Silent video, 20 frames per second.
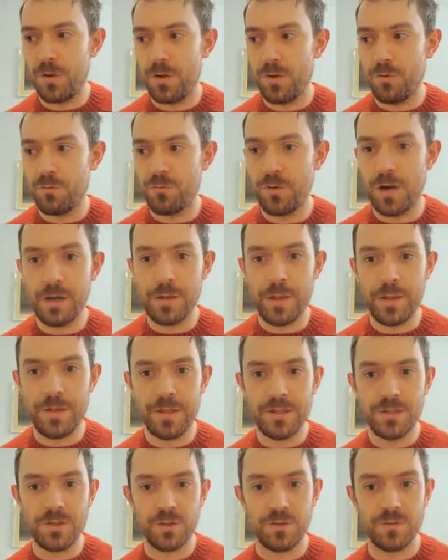rather
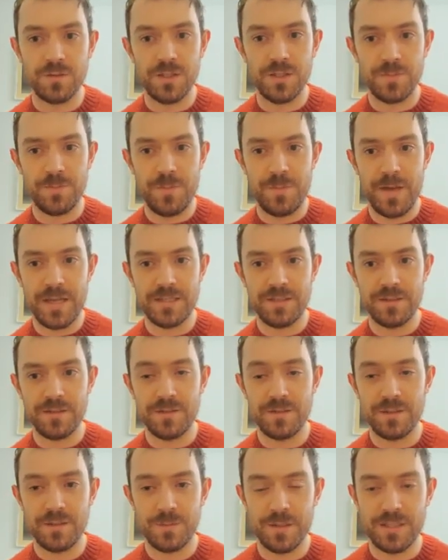than sort of
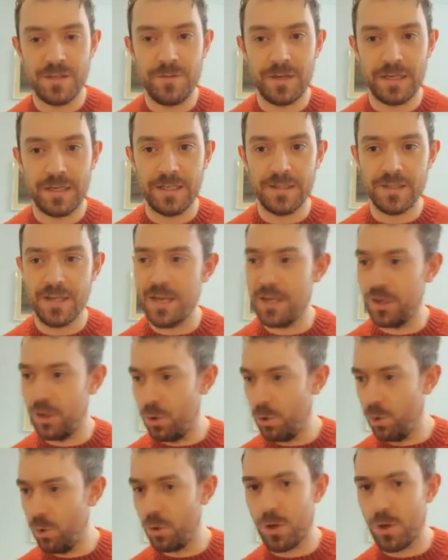specifically saying
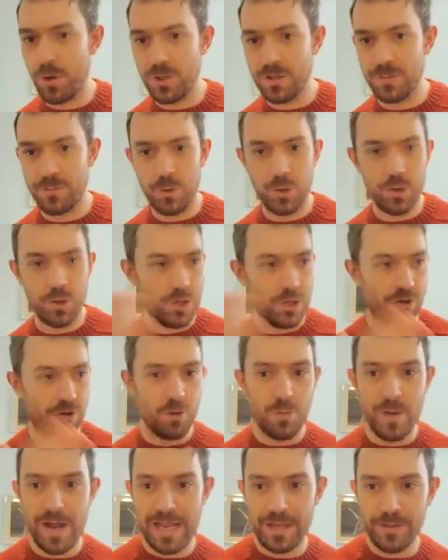you're going to push her
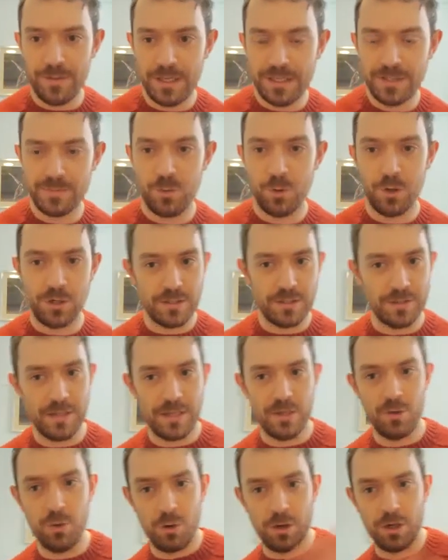away at this point and
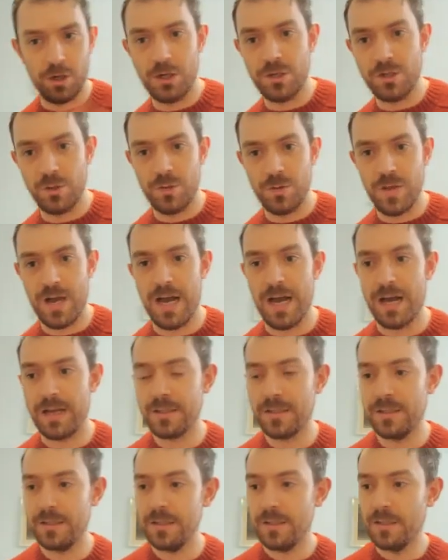then you're going to do that,
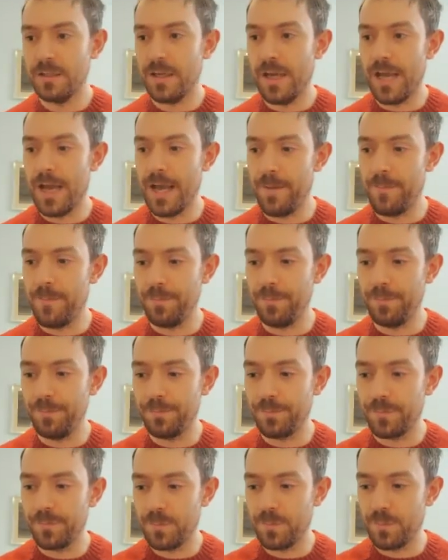
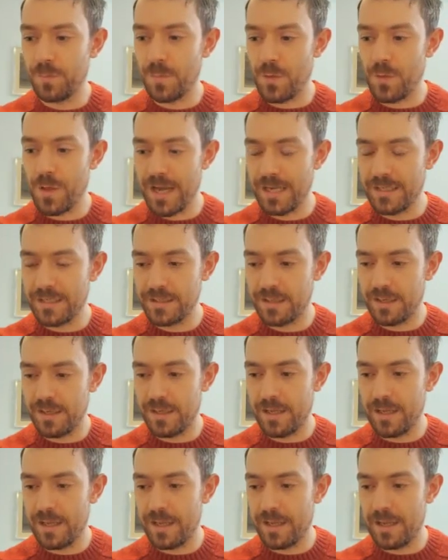that
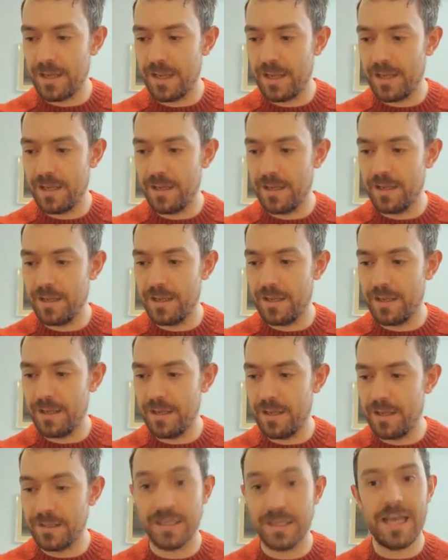
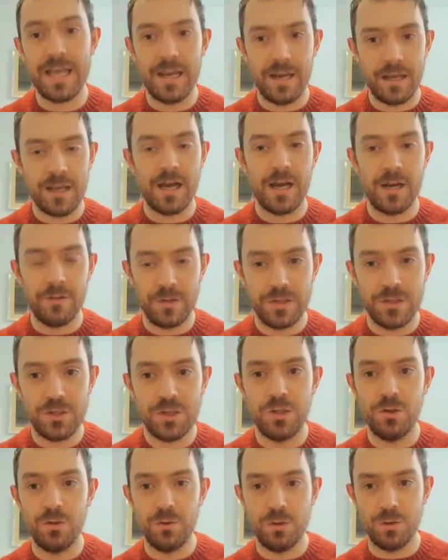is again a kind of
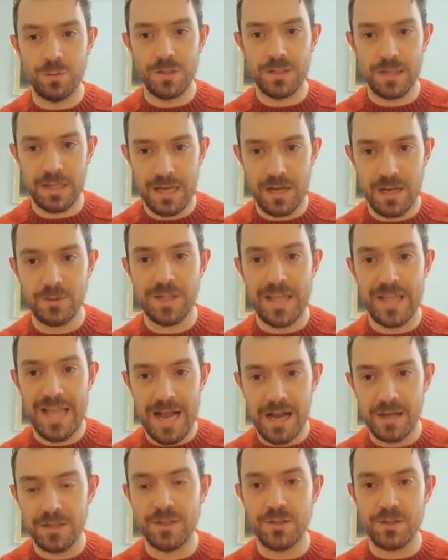etude which allows the
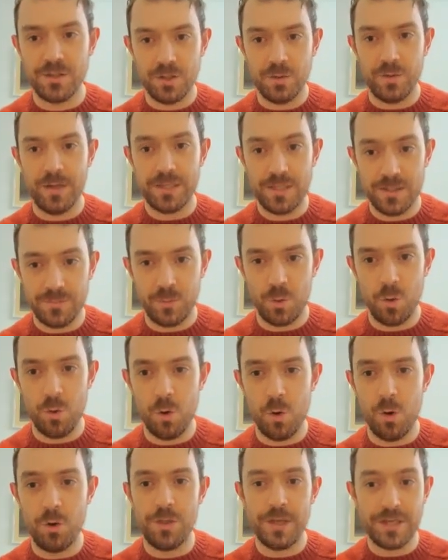actors to
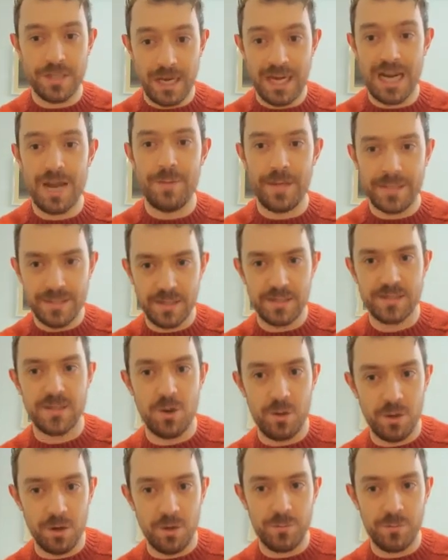explore the dynamics that's
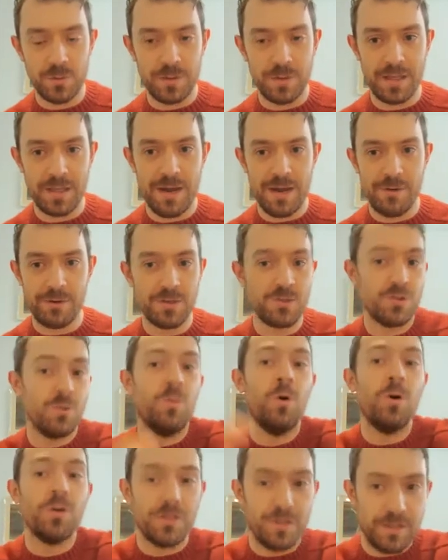going on between the characters, or
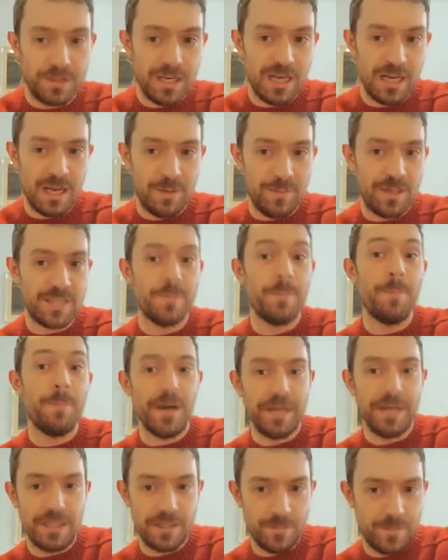what the dynamics
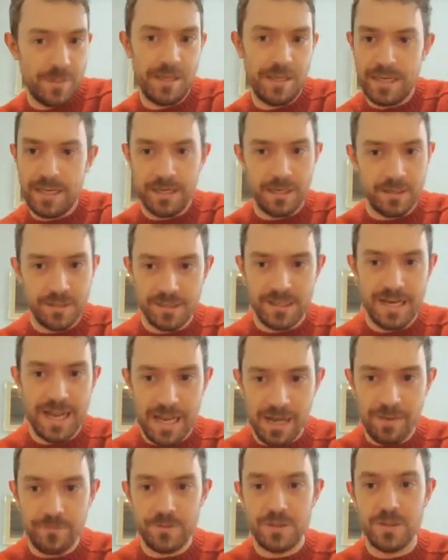might be. Again, it doesn't
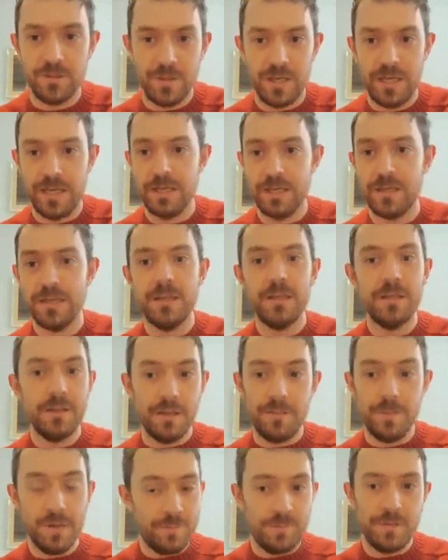have to be,
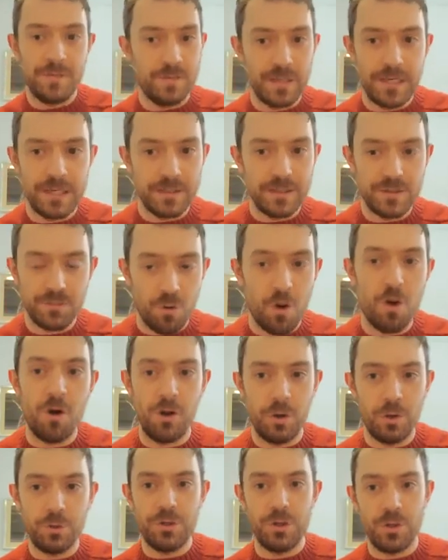it might be that it's
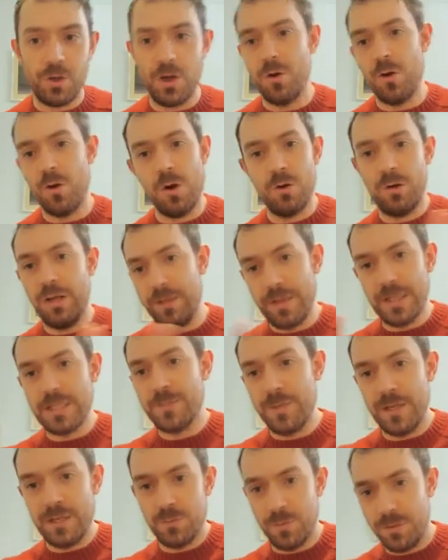wrong, or you go, only this
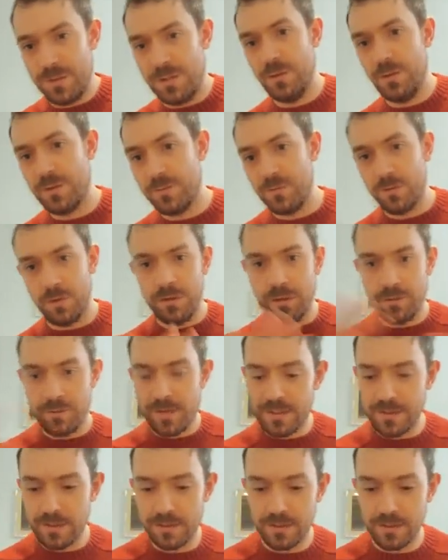bit was useful and the
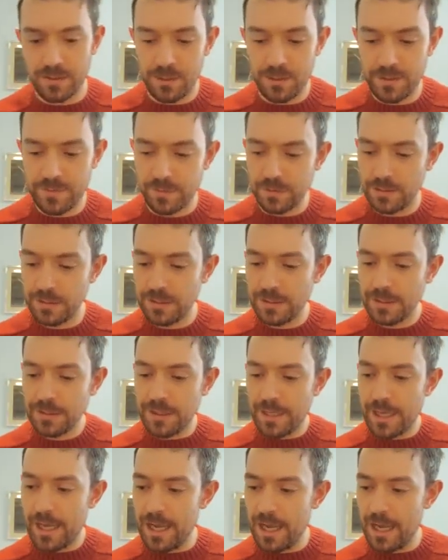rest isn't useful.
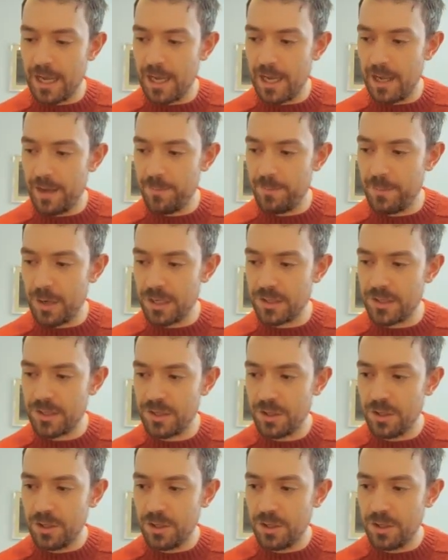But